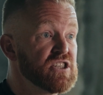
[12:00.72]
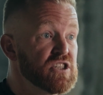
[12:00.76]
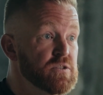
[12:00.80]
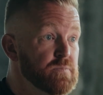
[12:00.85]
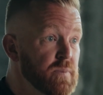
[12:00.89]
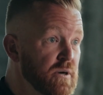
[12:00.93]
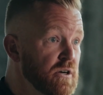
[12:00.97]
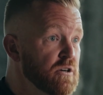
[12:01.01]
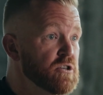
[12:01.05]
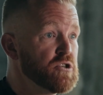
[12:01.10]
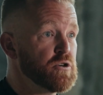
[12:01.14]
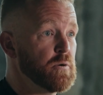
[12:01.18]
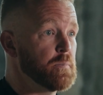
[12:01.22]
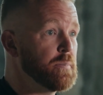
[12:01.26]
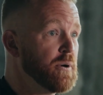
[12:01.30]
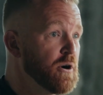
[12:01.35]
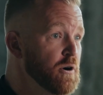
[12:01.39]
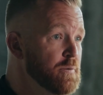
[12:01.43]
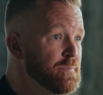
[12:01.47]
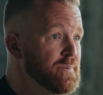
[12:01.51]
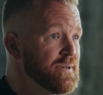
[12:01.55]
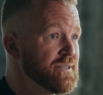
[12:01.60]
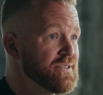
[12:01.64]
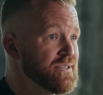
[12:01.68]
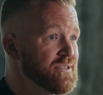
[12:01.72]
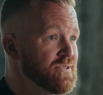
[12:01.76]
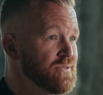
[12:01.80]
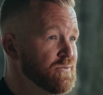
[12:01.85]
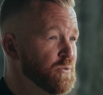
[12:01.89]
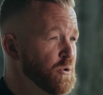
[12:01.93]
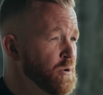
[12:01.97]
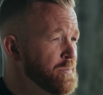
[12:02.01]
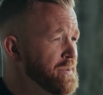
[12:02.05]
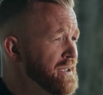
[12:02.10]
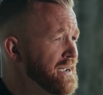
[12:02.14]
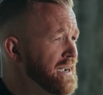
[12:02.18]
a spiritual purpose,
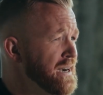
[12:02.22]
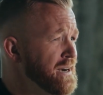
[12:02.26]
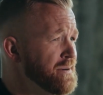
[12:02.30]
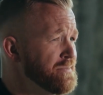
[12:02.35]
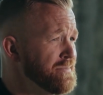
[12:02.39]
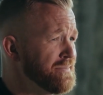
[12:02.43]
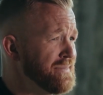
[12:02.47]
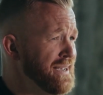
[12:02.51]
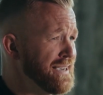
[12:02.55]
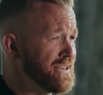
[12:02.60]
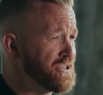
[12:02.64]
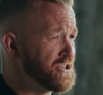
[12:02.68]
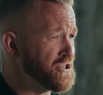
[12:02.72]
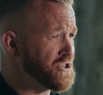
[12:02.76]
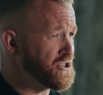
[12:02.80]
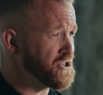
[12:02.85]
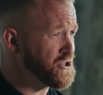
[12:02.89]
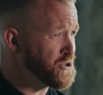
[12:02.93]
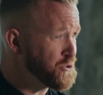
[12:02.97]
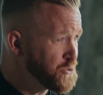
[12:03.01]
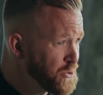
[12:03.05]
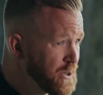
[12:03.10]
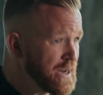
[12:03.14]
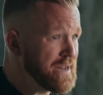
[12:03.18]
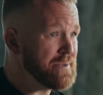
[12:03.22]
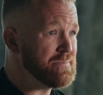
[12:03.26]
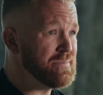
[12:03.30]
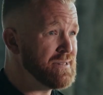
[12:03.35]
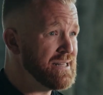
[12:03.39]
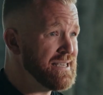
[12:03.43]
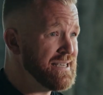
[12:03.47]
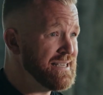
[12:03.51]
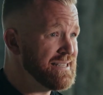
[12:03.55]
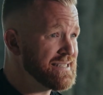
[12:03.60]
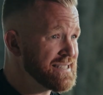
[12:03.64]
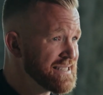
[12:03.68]
we'll become
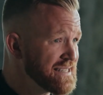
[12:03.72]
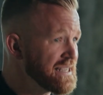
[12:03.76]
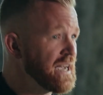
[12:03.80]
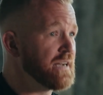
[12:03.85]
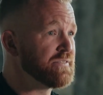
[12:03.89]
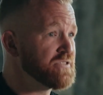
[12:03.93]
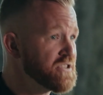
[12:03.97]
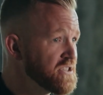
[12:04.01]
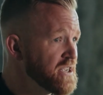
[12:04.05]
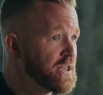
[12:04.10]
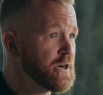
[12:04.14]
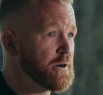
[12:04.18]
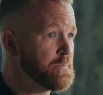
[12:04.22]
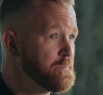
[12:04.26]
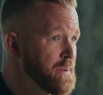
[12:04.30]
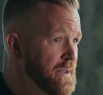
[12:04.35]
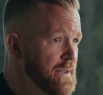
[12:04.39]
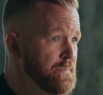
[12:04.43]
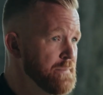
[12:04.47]
extremely self centered